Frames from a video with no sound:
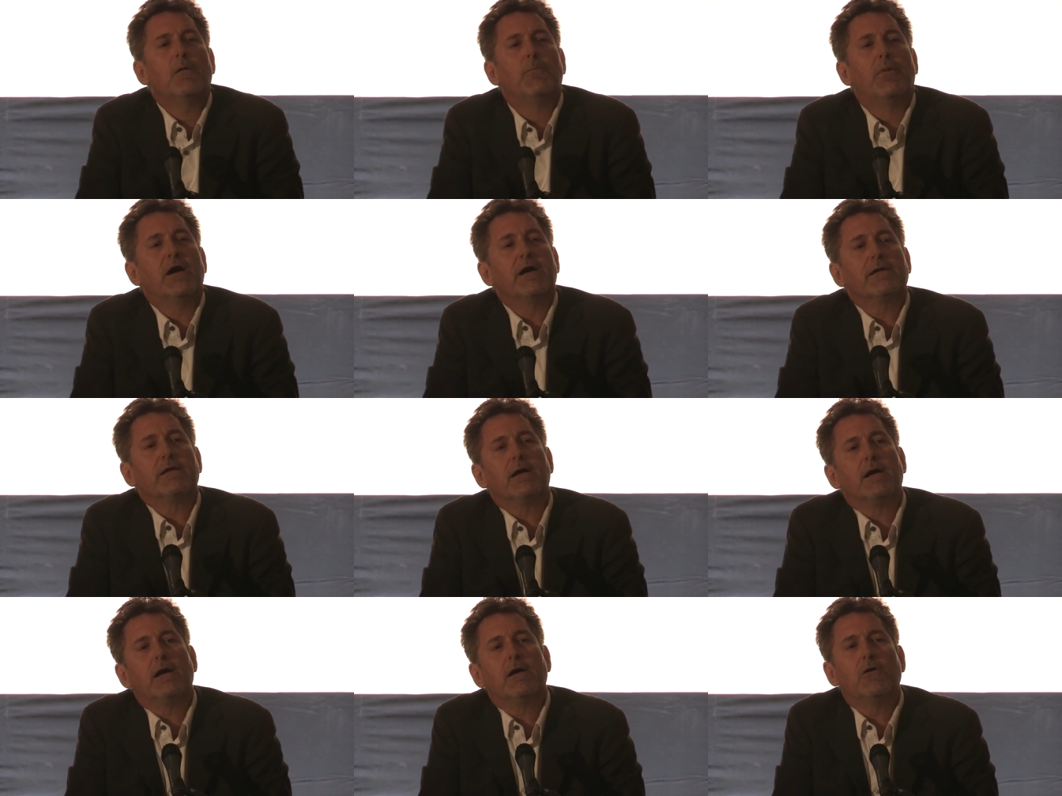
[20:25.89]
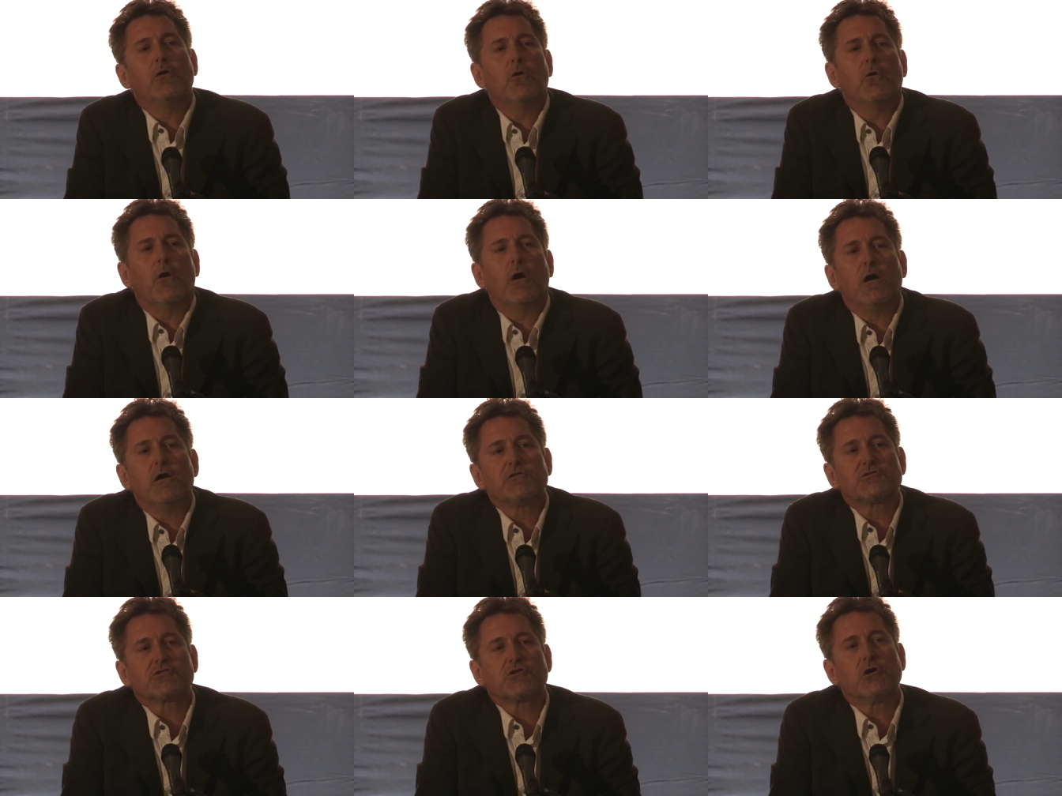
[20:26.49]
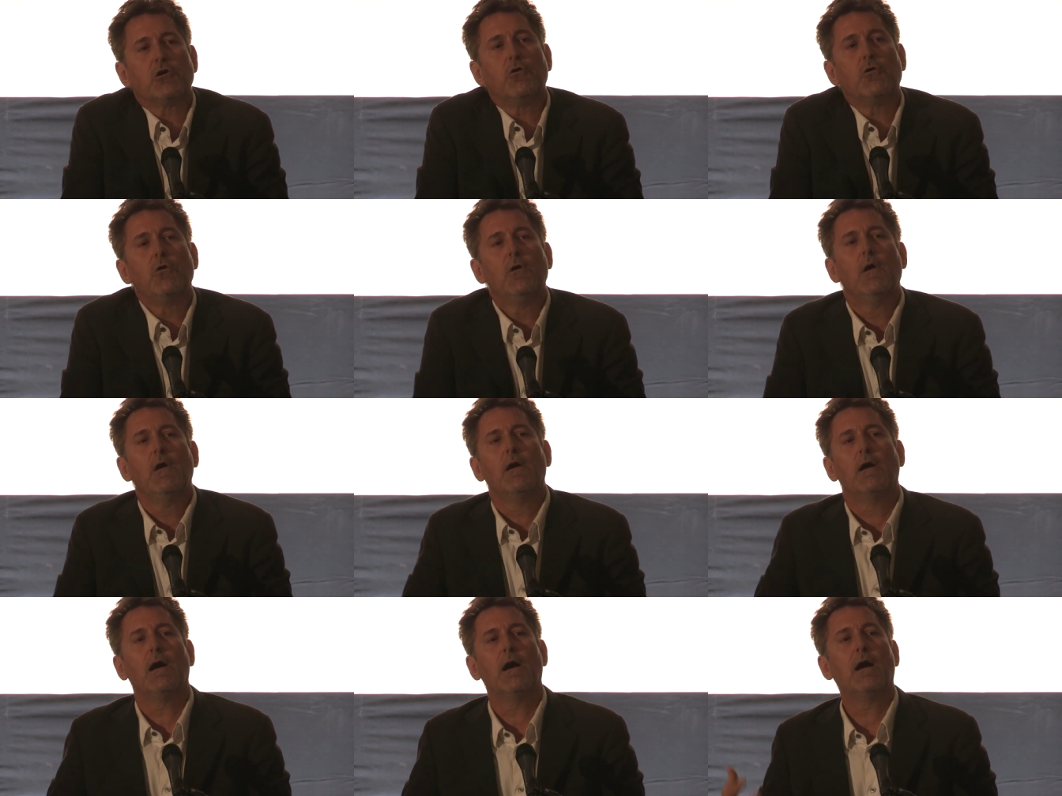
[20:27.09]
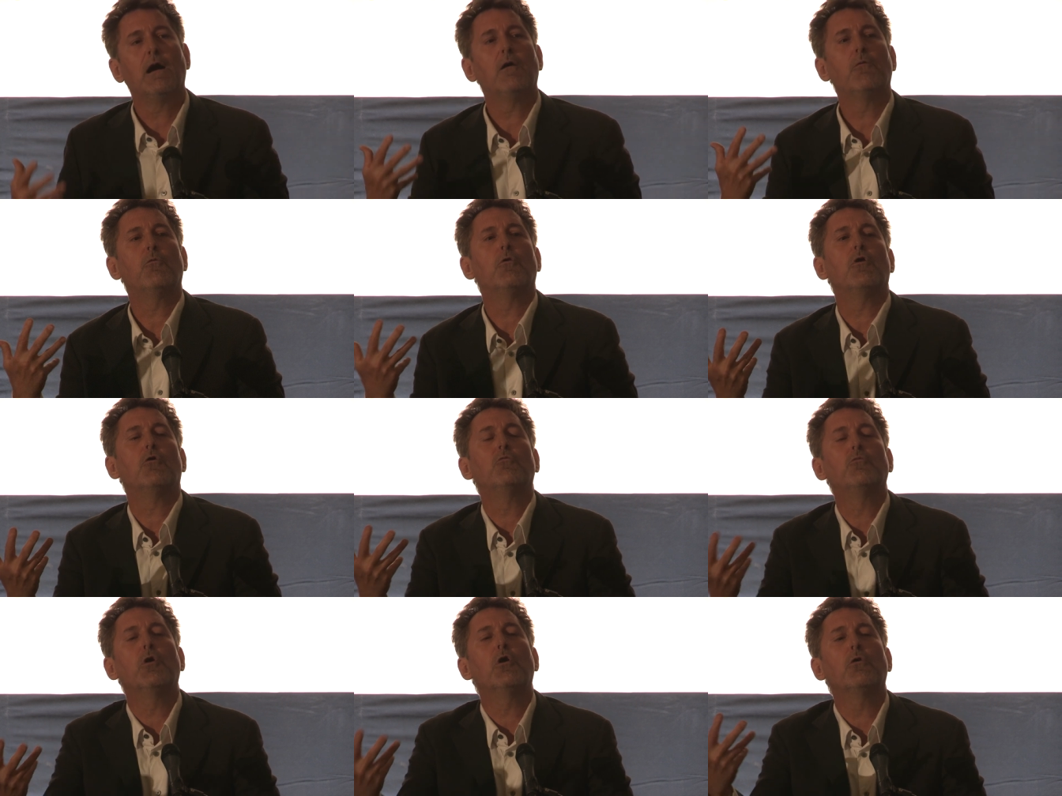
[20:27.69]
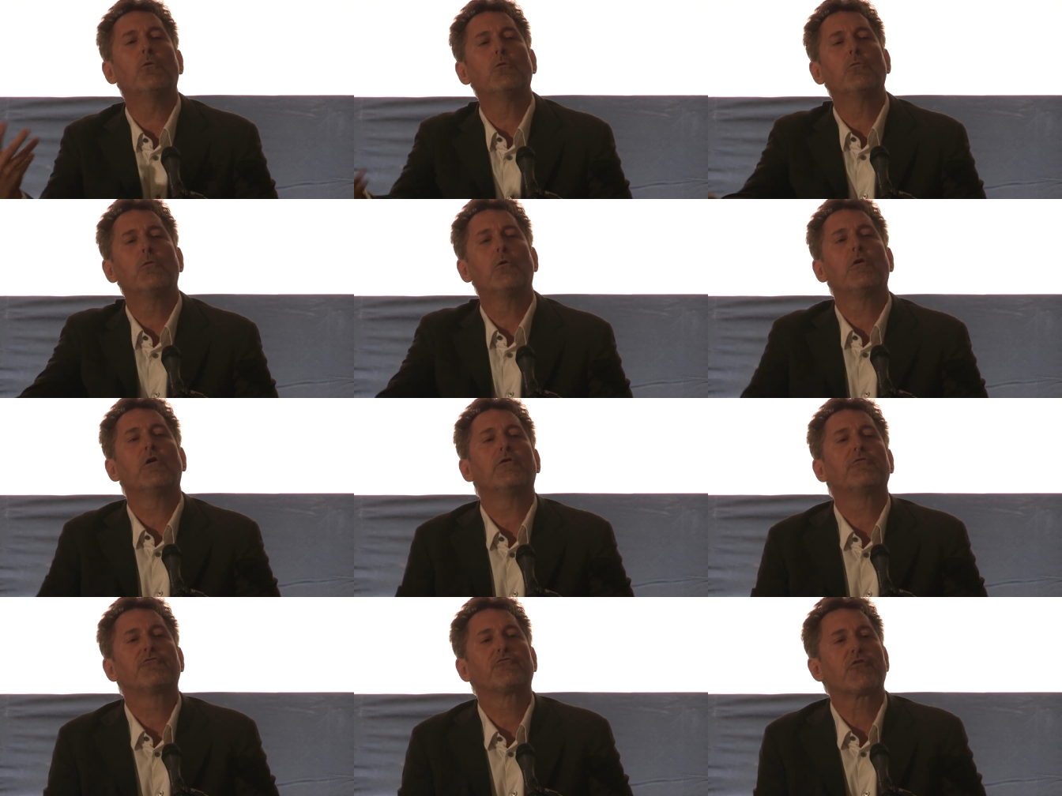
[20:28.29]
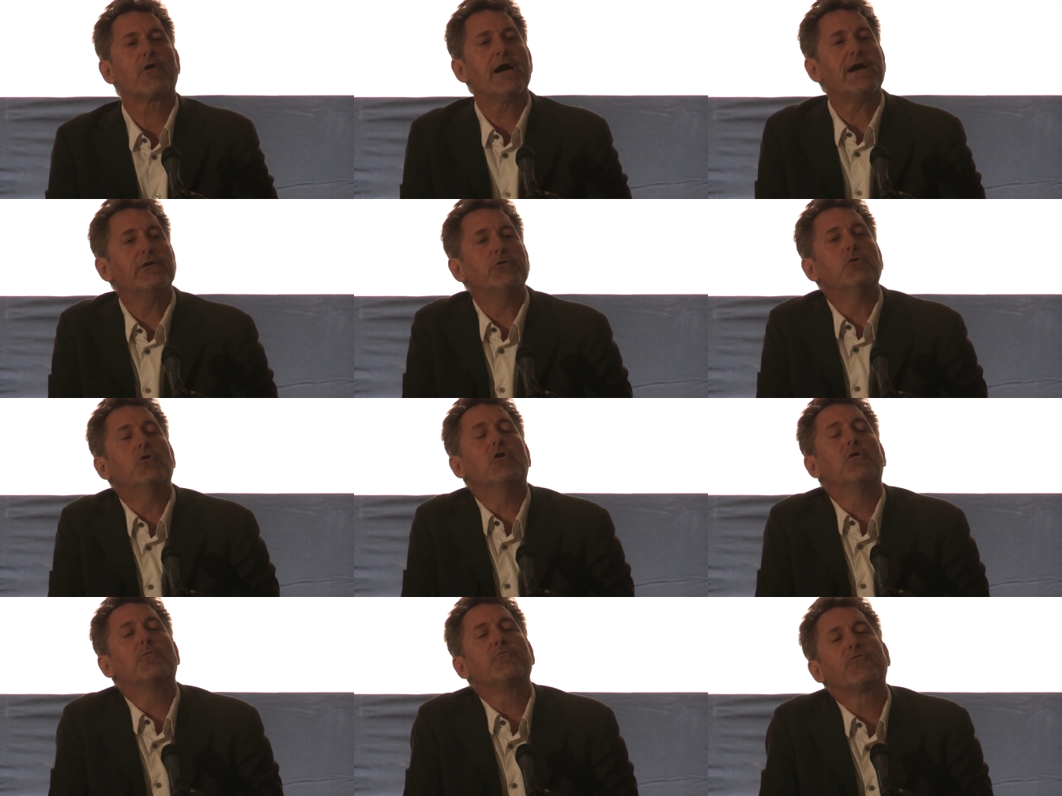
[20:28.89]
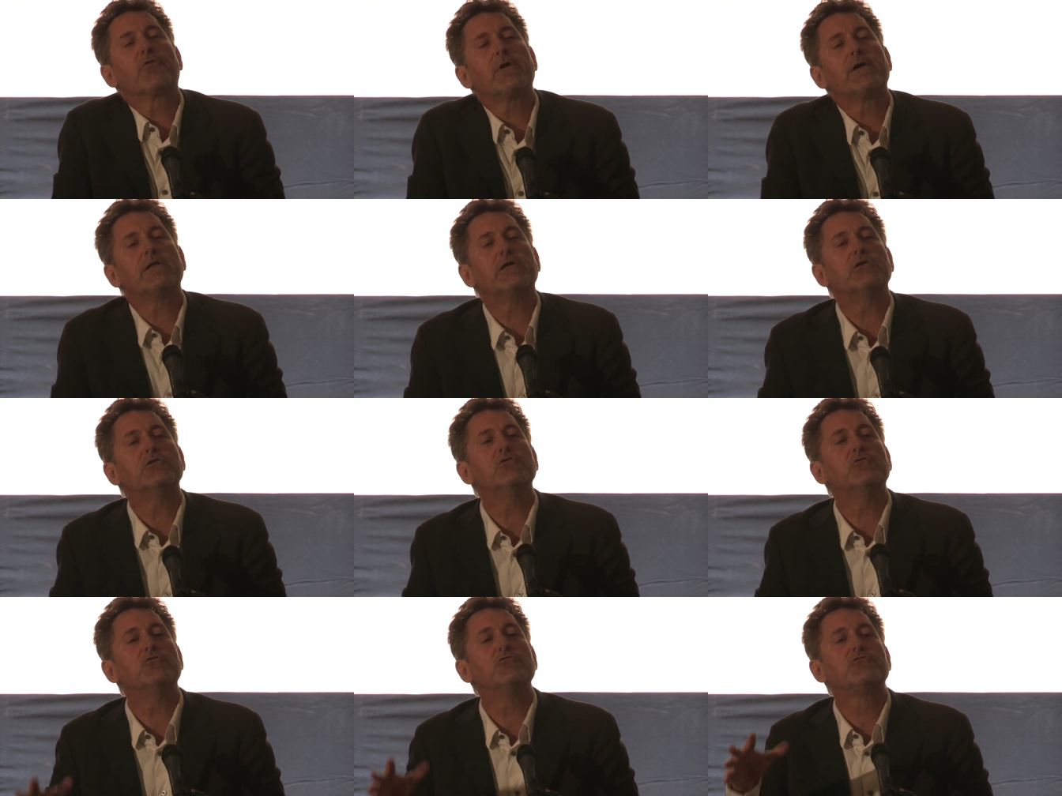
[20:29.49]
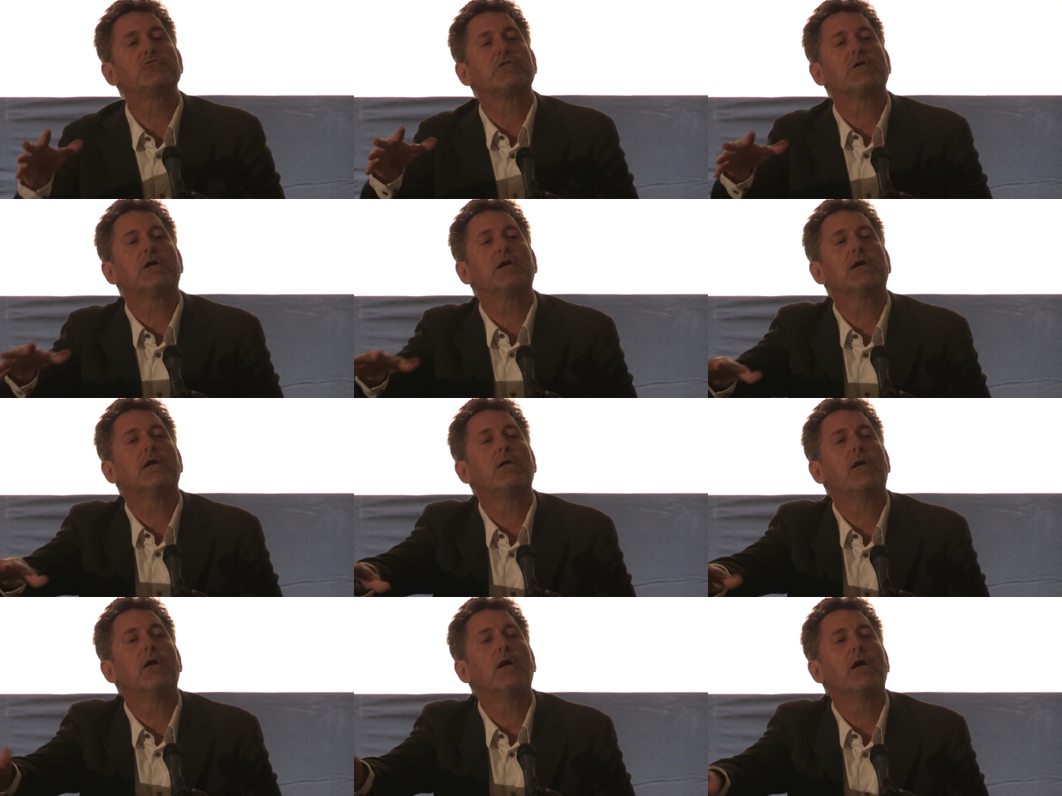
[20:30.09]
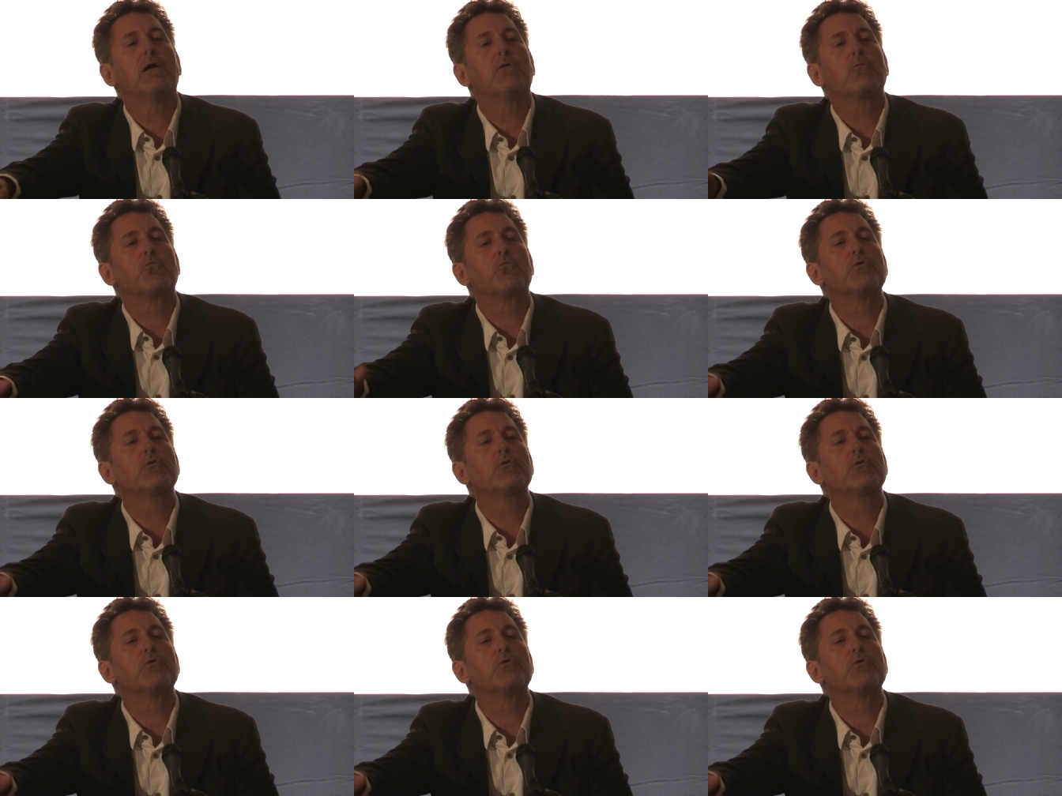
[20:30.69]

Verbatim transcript: but uh, who also uh, will, will, try to try to use uh, uh,